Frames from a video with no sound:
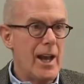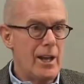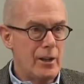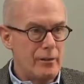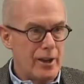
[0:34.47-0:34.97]

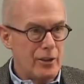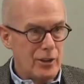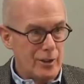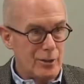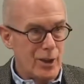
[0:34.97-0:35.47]

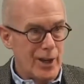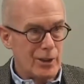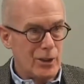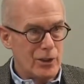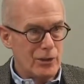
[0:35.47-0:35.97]
Elevation of
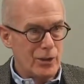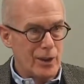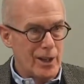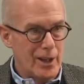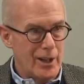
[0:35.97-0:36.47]

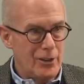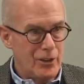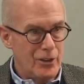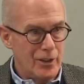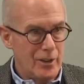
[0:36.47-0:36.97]

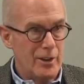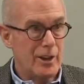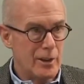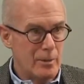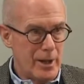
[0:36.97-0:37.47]
triglycerides
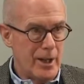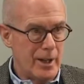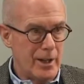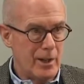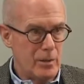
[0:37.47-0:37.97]
in the
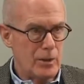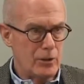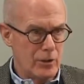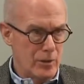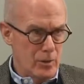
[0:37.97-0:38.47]
body,
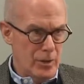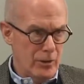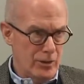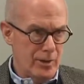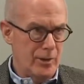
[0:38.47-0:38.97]
which
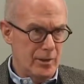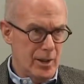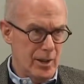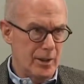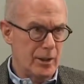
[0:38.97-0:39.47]

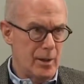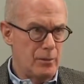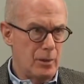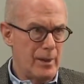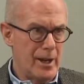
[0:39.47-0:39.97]

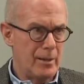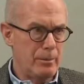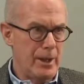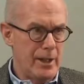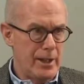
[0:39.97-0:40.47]
comes
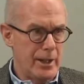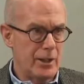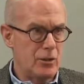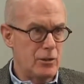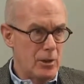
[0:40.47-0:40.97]
about by
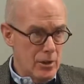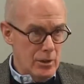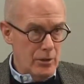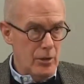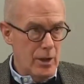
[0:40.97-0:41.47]
eating
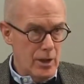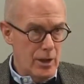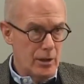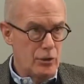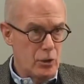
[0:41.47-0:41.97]

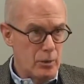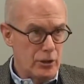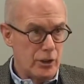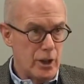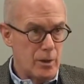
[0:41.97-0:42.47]
too
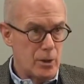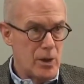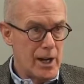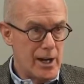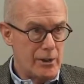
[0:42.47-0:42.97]
much
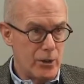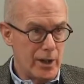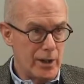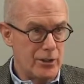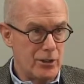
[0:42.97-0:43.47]

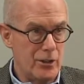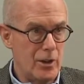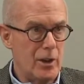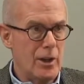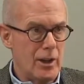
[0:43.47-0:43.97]
carbohydrates.
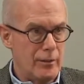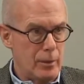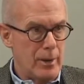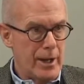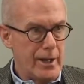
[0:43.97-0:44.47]
If
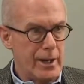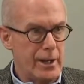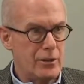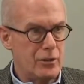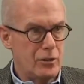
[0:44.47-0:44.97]
your body
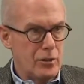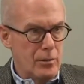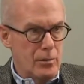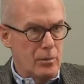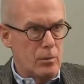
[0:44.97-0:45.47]
eats
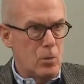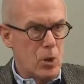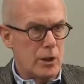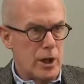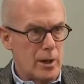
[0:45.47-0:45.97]

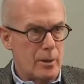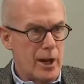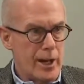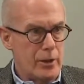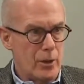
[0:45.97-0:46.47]
more
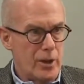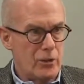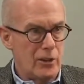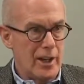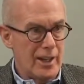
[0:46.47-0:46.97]

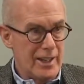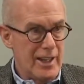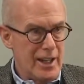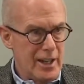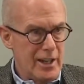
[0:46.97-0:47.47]
carbohydrates than it
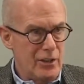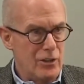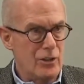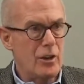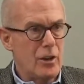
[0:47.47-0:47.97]

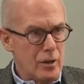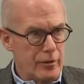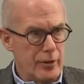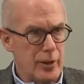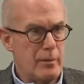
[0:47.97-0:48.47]
needs
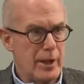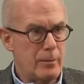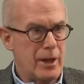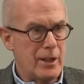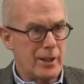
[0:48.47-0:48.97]
for the
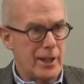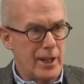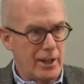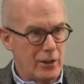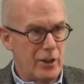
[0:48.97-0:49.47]
metabolic
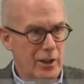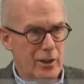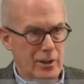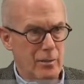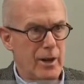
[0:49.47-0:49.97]
energy
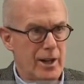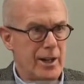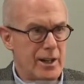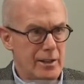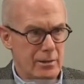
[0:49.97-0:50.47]
that your
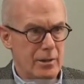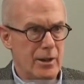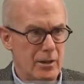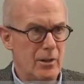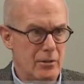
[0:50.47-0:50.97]
body
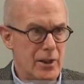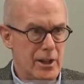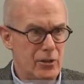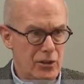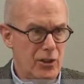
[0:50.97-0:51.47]

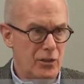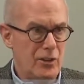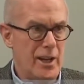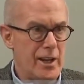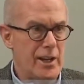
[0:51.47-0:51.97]
needs to
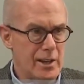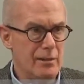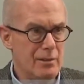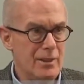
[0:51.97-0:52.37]
stay